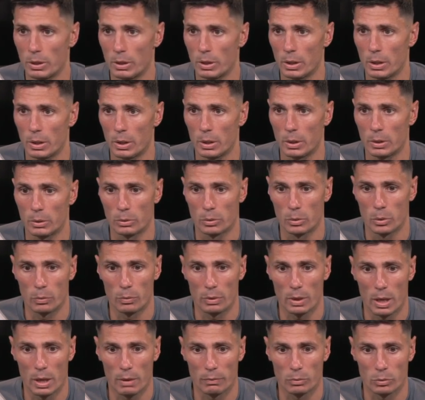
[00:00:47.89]
You know, we
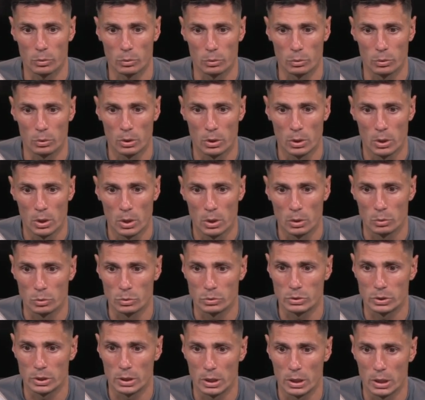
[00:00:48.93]
have to
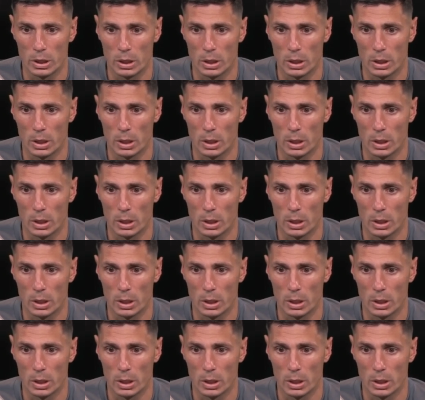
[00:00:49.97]
see